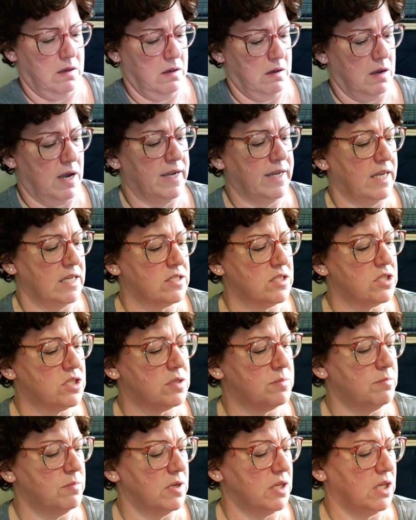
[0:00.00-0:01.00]
I guess it's
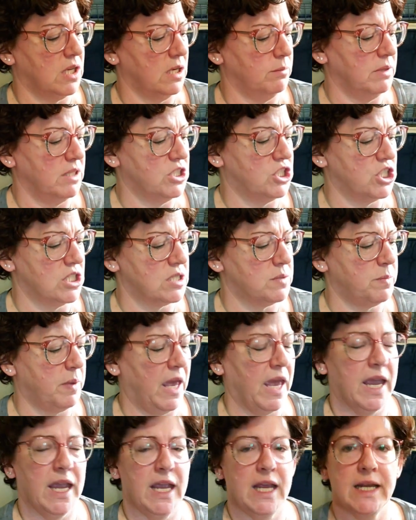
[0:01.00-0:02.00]
going to be just
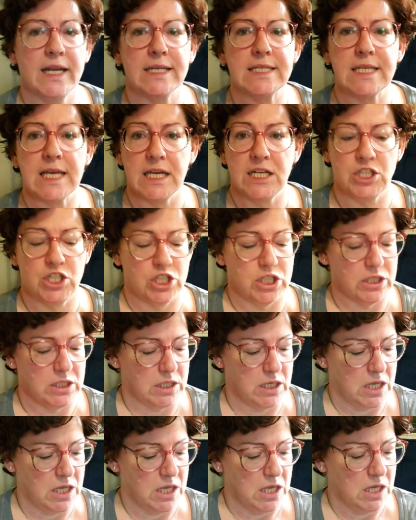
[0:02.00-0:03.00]
paying attention
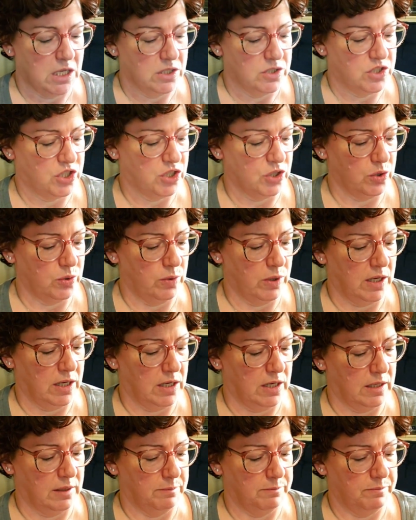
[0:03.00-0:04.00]
to
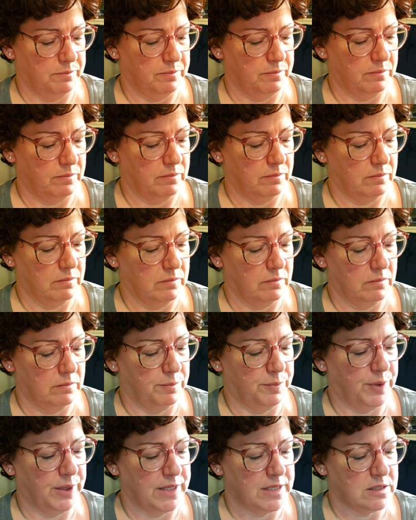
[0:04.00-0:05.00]

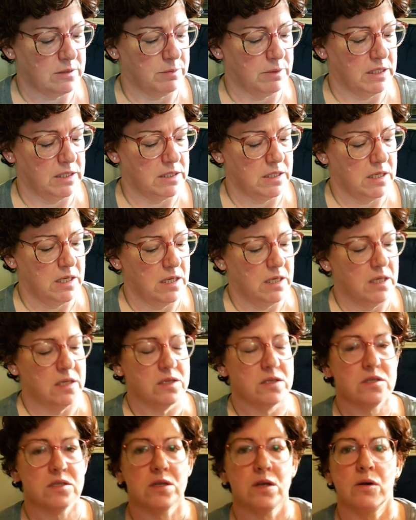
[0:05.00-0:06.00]
placement.
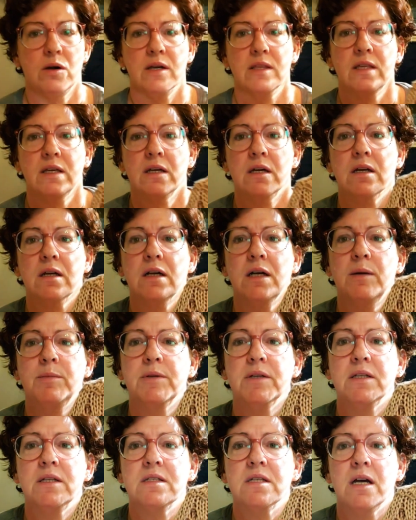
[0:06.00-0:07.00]
So I think on a couple
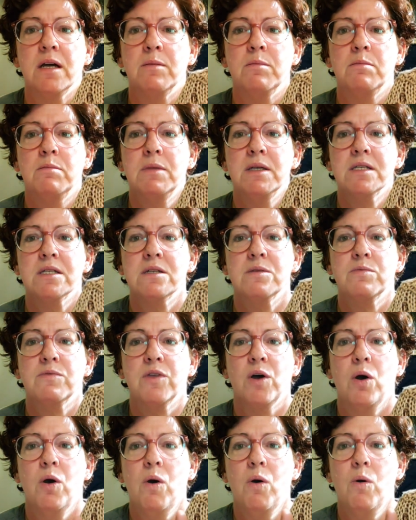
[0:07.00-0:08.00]
of these, I missed the
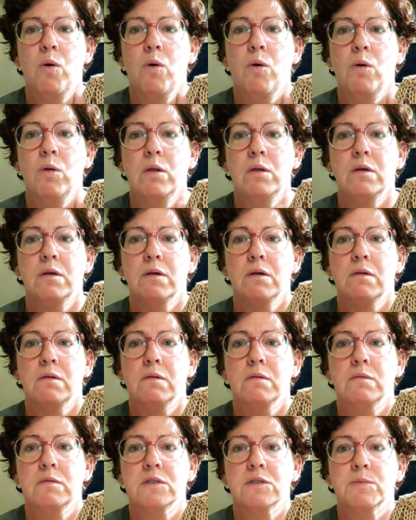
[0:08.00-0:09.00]
hole.
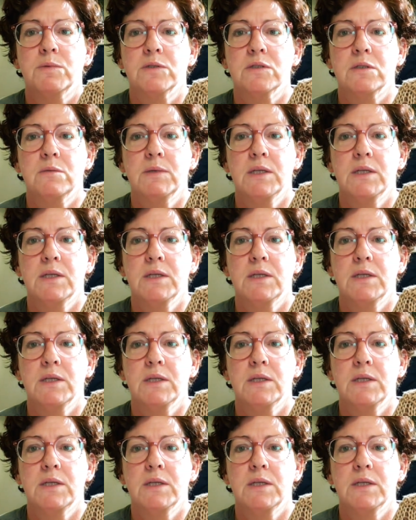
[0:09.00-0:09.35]
It was supposed to be